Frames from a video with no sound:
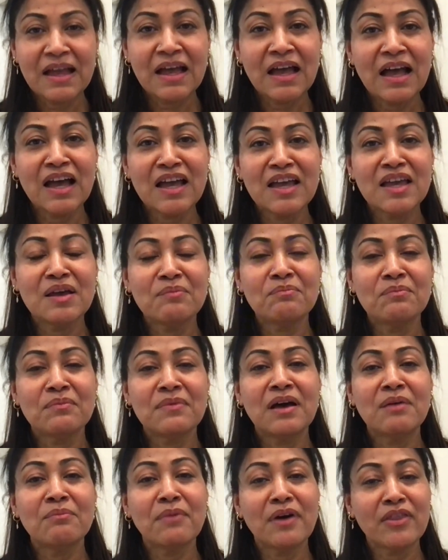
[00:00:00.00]
I am
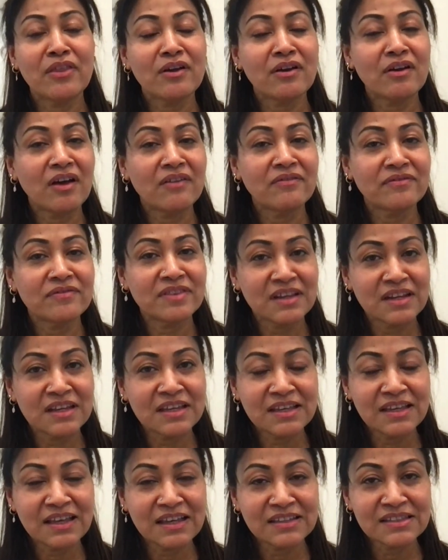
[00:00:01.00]
a mother of 3
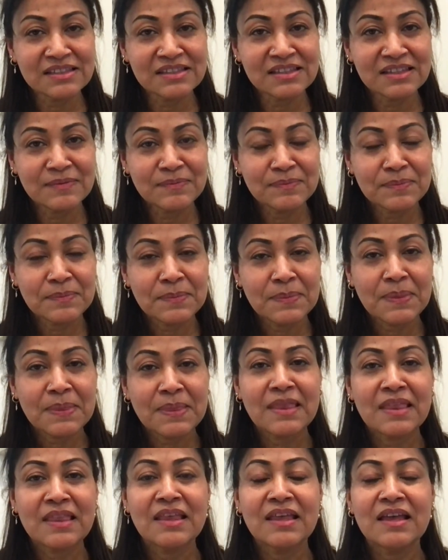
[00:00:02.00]
kids,
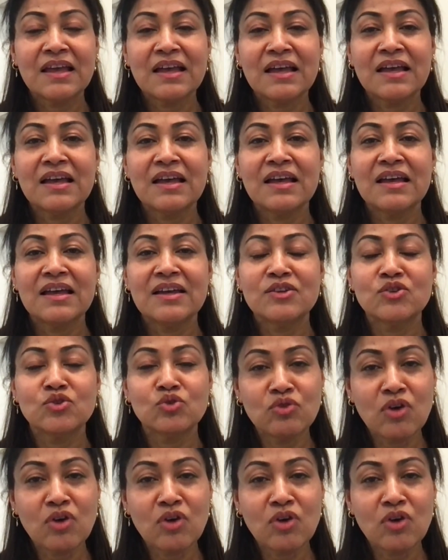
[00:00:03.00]
2